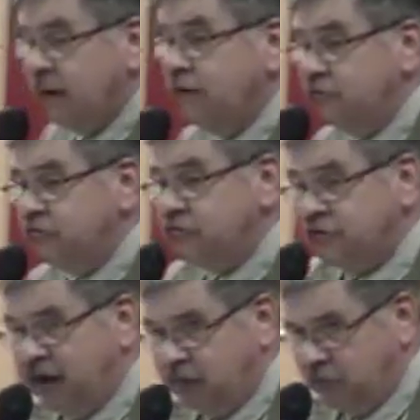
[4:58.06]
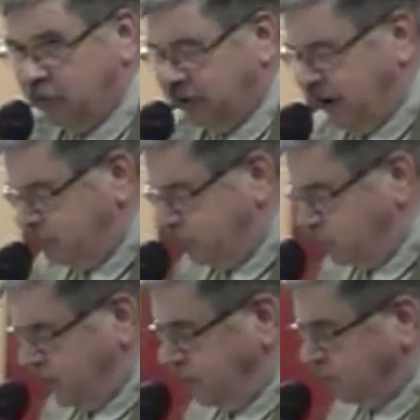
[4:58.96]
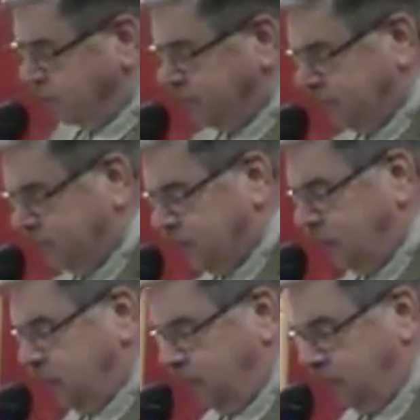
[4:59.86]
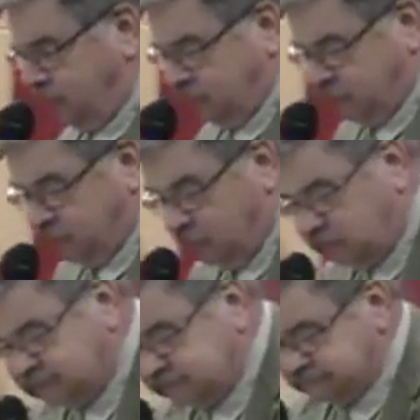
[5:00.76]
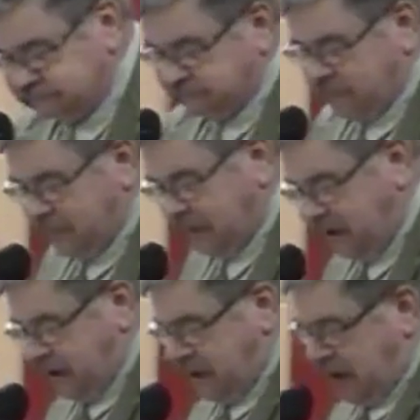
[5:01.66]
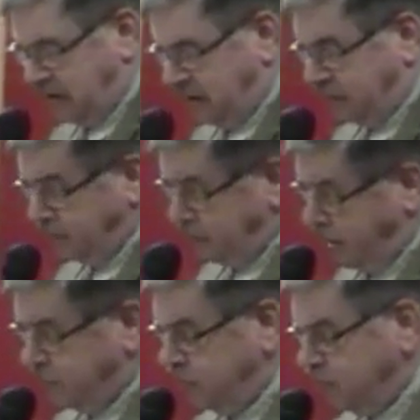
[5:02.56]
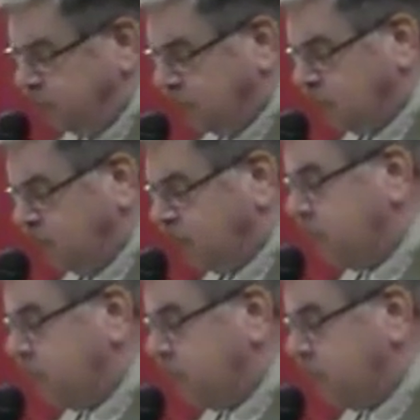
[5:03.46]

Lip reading: "This is Tom Burke. I've been reading his stuff since I was in middle school." As years progressed, the